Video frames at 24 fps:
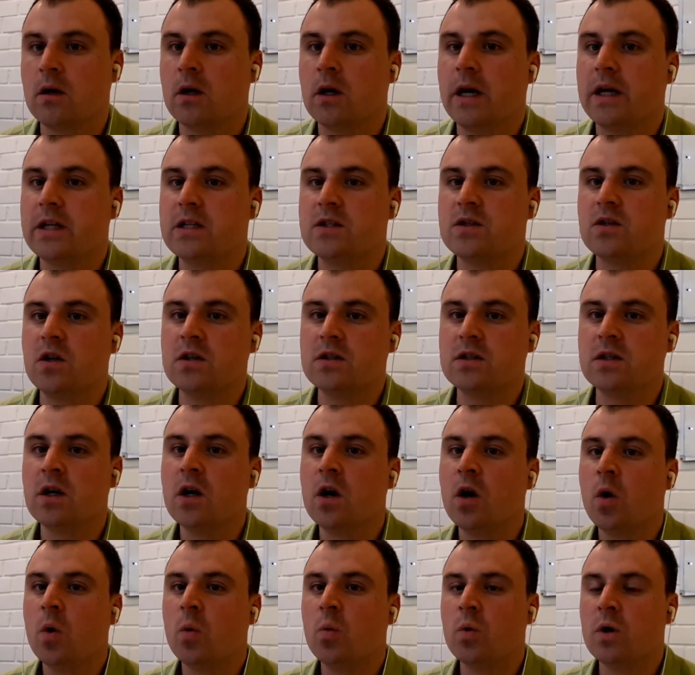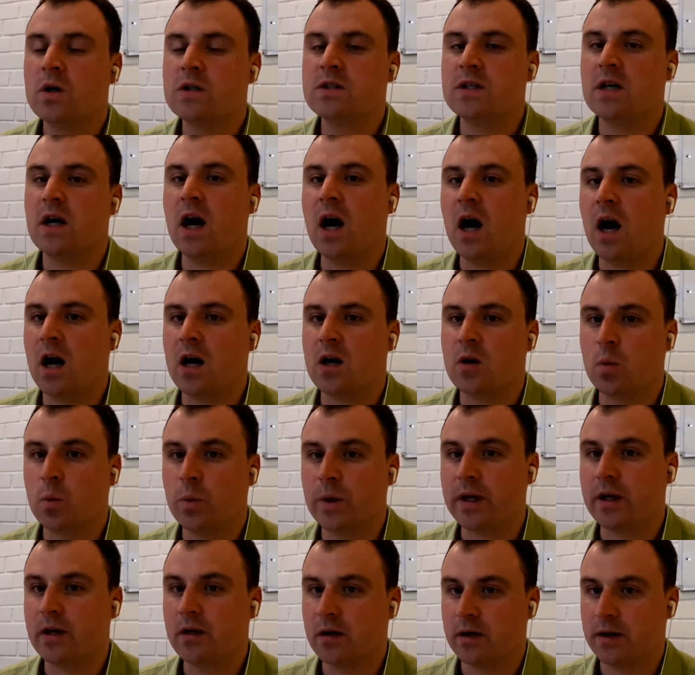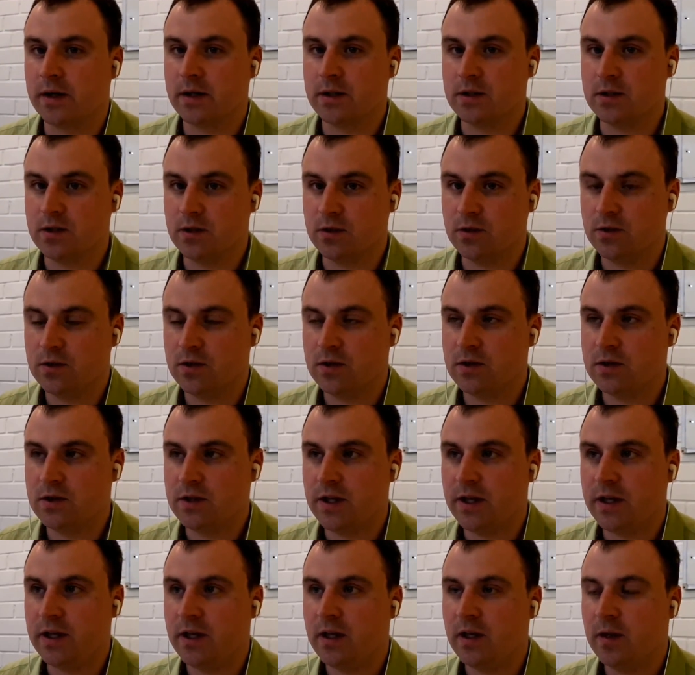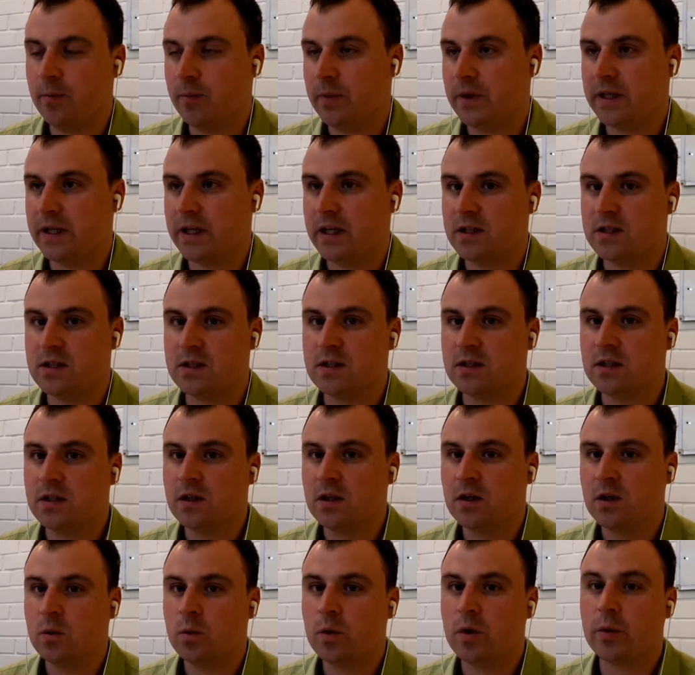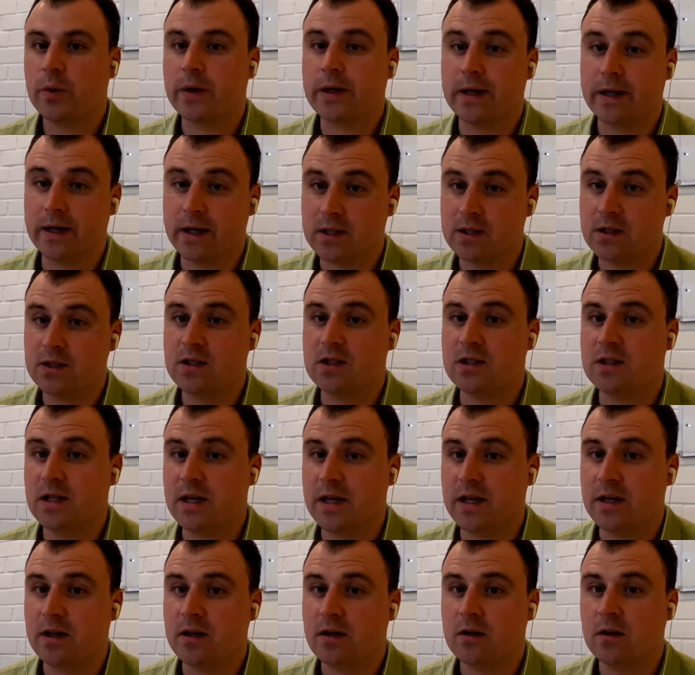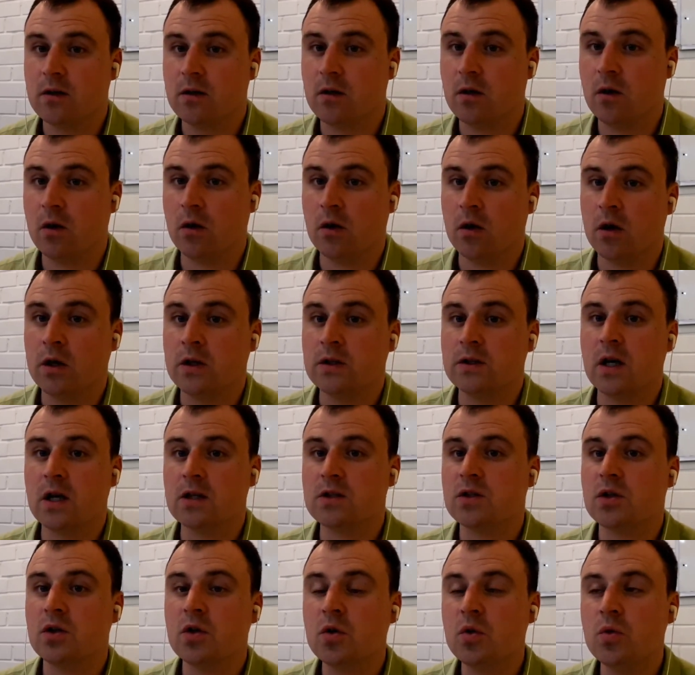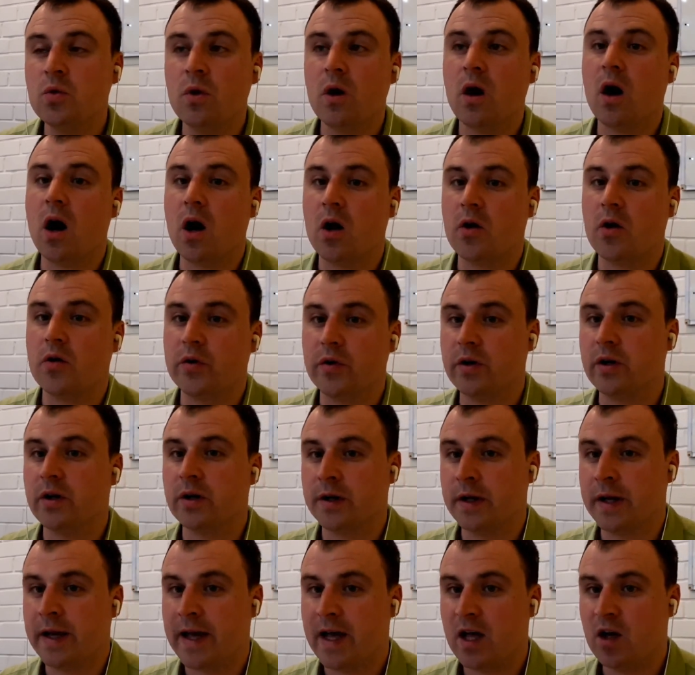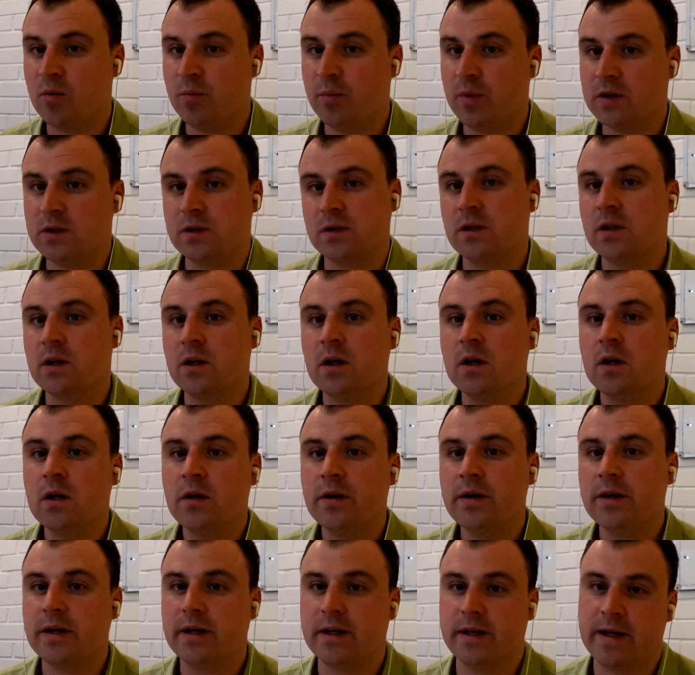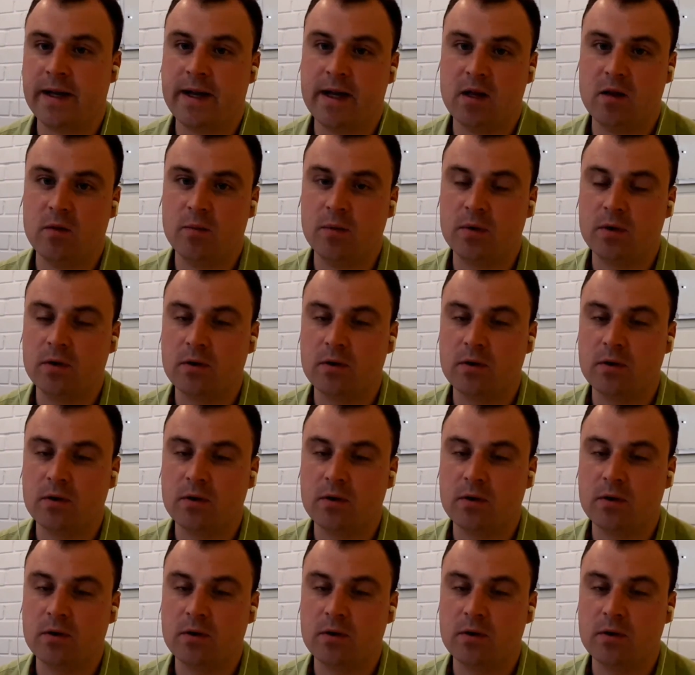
It's not what are we gonna do today, but it's what are we gonna do today, or not who are you gonna help, but who you gonna help.